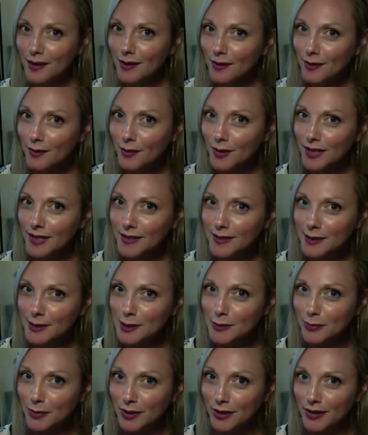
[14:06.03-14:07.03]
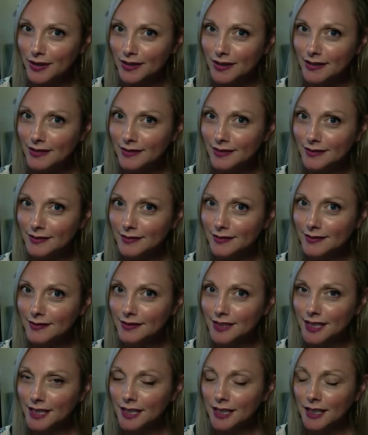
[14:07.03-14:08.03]
what is this bird?
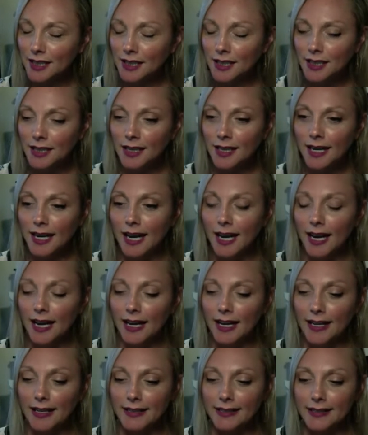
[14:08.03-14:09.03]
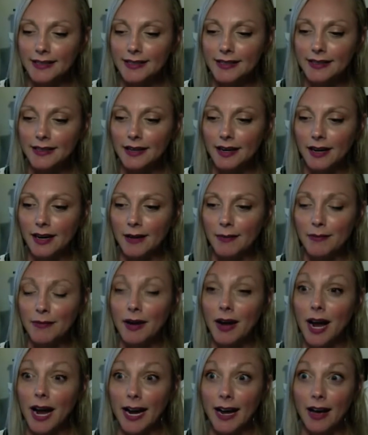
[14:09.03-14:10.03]
And
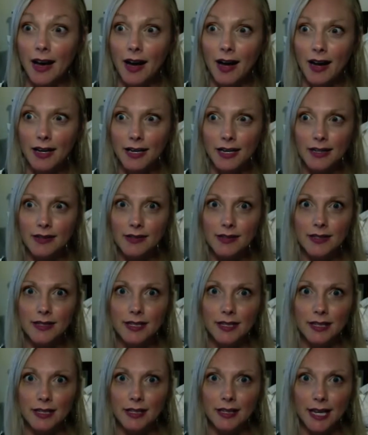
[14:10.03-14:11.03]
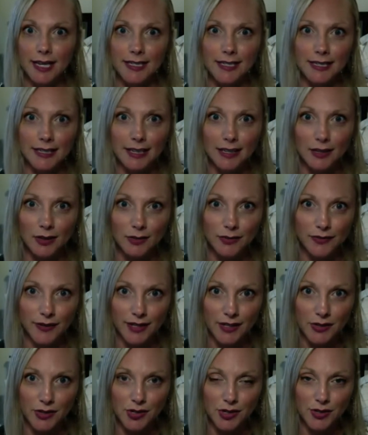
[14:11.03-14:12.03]
I got an instant, that's a yellow
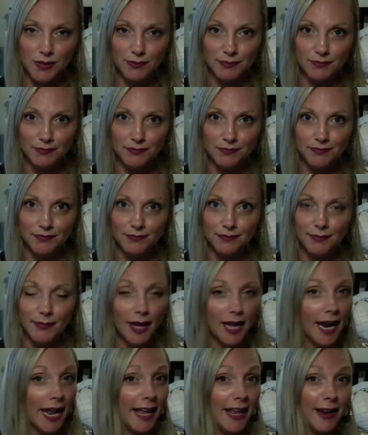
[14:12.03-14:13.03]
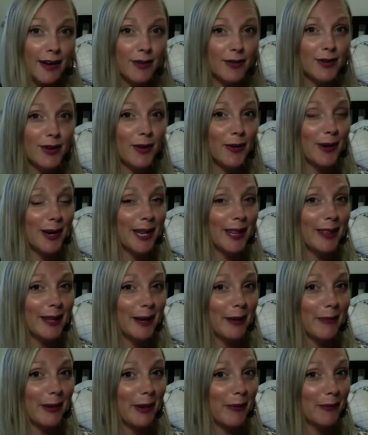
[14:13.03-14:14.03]
finch. I don't know anything
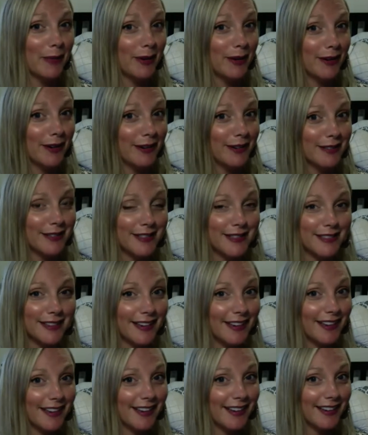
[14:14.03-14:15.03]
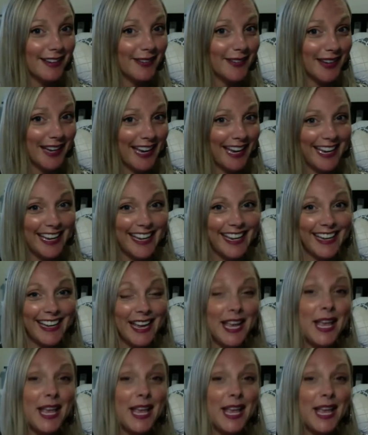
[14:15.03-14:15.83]
about birds, okay?